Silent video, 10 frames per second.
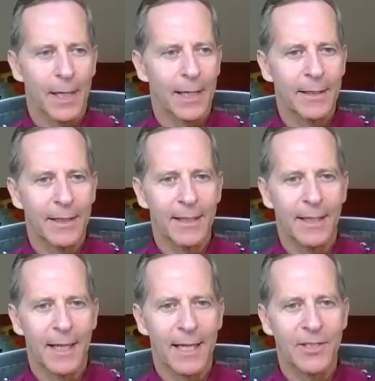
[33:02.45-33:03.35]
I think
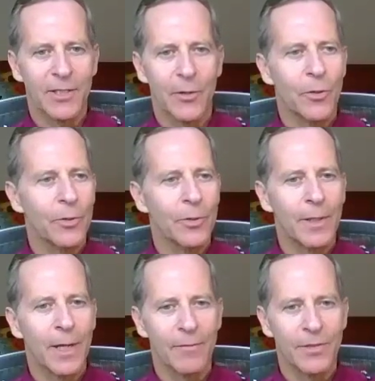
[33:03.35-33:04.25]
that's the whole
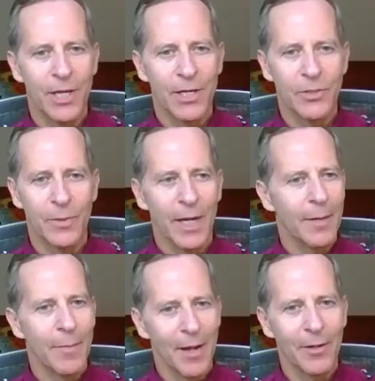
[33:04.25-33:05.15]
conversation we had
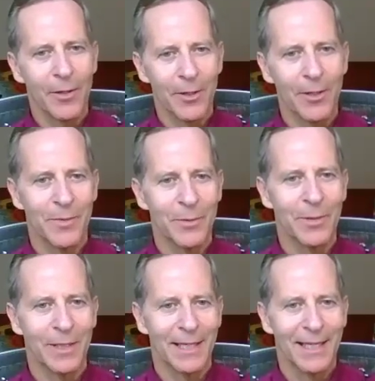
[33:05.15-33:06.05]
about herd
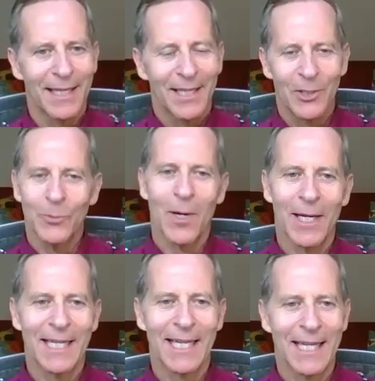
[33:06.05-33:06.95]
immunity. You
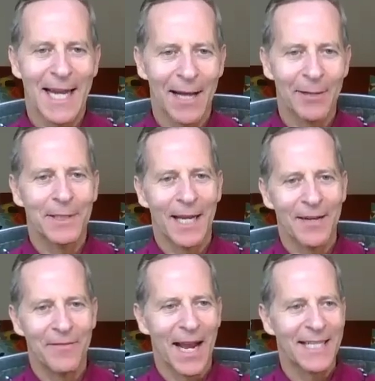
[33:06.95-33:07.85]
want to eat out, get
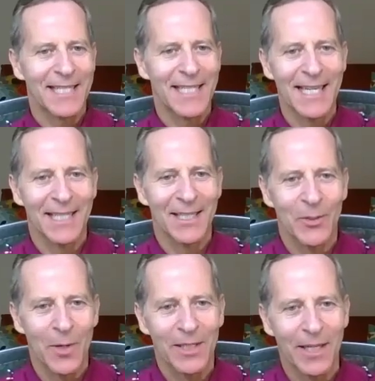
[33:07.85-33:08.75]
a vaccine. You
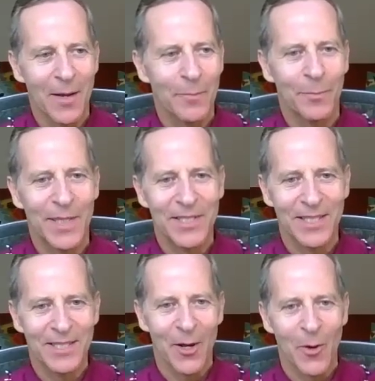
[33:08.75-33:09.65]
want the
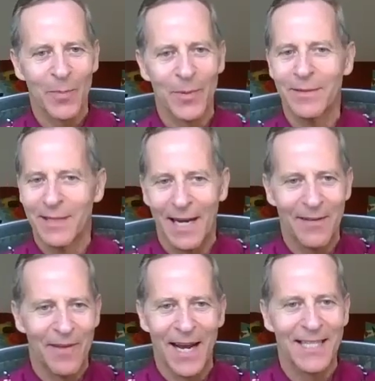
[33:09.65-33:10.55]
business to open, get a
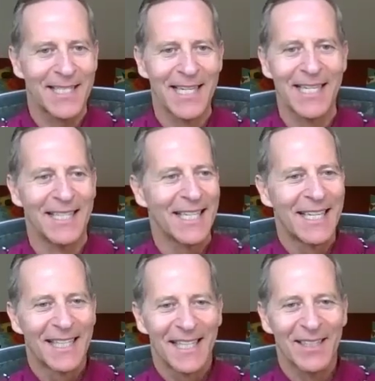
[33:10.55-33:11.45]
vaccine.
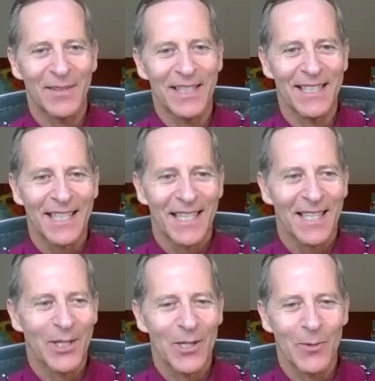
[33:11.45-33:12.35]
I mean,
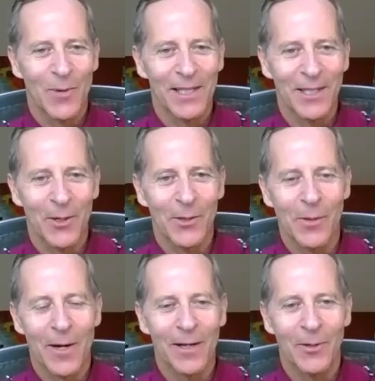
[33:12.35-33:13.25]
you want to go
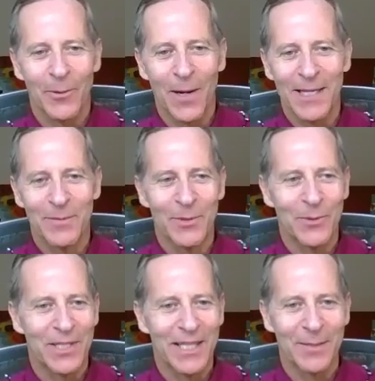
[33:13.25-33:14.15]
to our great
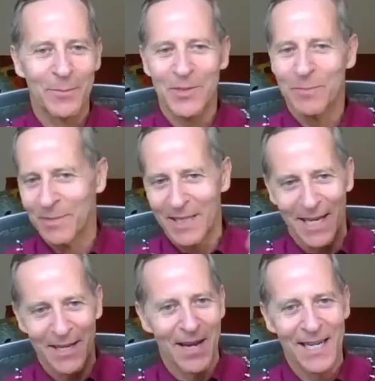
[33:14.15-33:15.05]
museums,
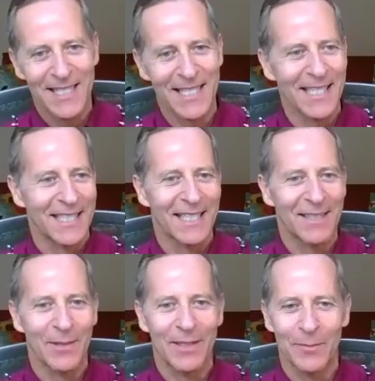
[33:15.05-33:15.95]
get a vaccine. I
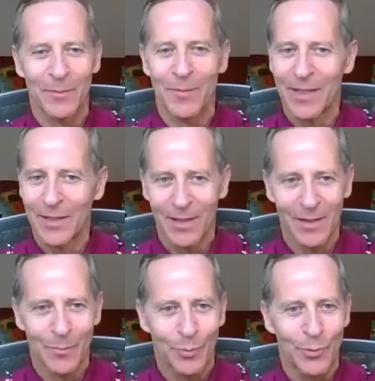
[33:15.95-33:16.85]
mean, it'll
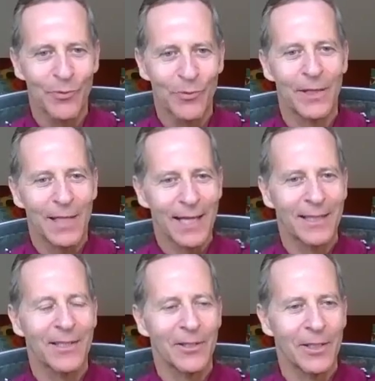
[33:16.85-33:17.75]
improve the
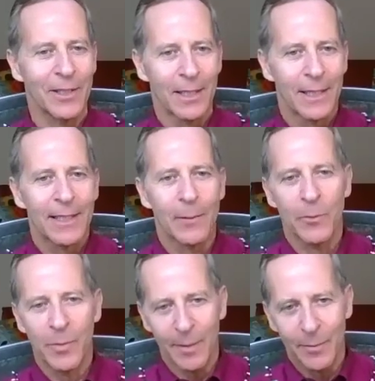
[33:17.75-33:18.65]
likelihood that we'll
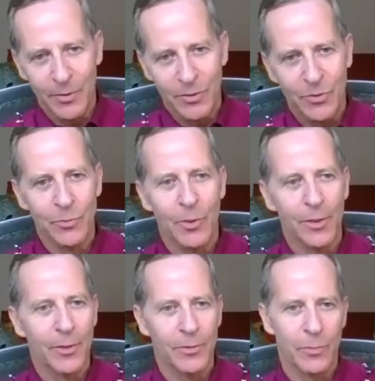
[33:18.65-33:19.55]
be able to do all
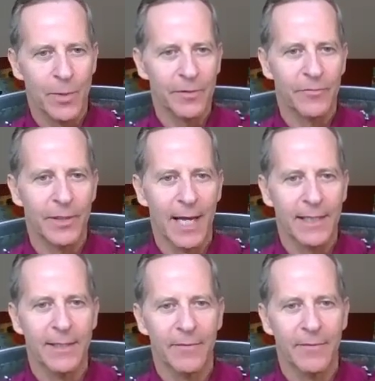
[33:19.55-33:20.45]
those wonderful
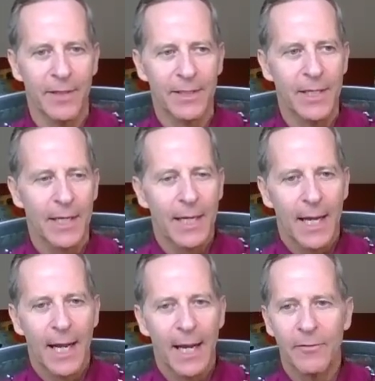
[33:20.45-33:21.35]
activities.
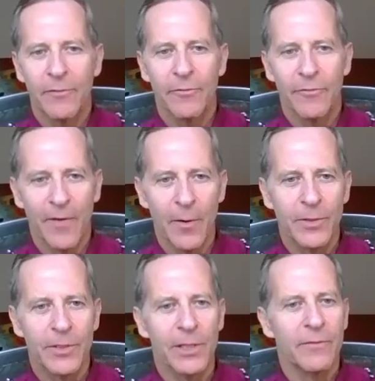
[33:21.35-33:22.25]
And
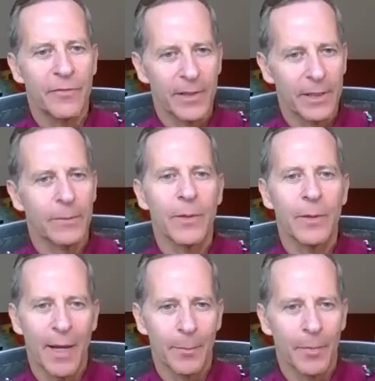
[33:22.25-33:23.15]
folks in Philly
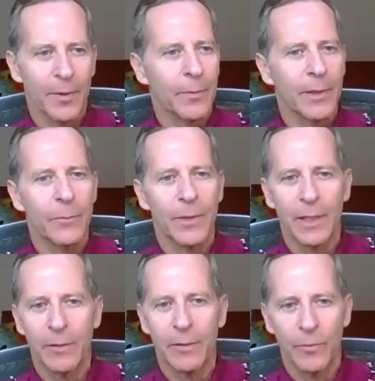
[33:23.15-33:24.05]
remember when
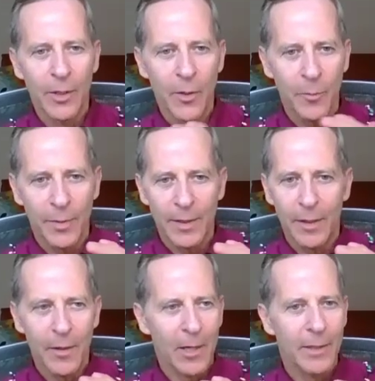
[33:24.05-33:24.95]
we reopened
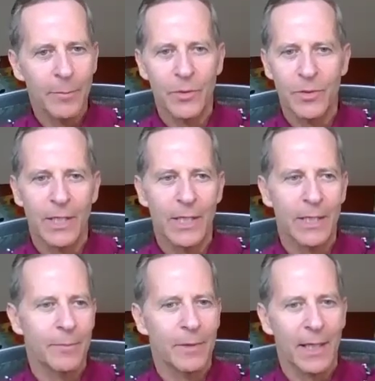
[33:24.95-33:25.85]
the art
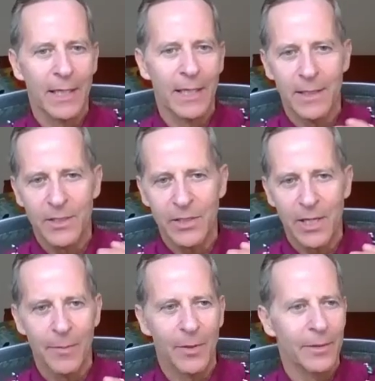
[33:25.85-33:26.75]
museum late in the
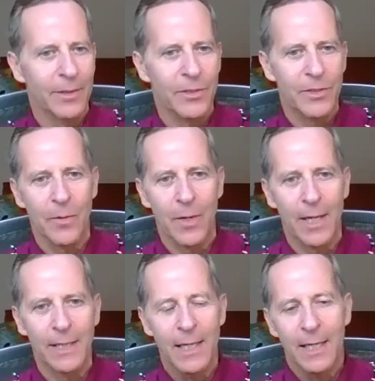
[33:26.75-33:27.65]
summer and so
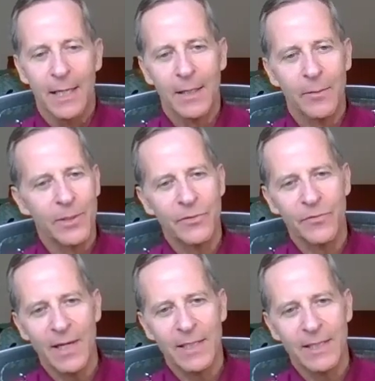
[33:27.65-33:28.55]
on. It was
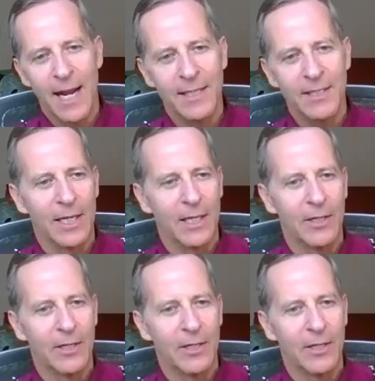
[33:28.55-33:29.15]
fantastic.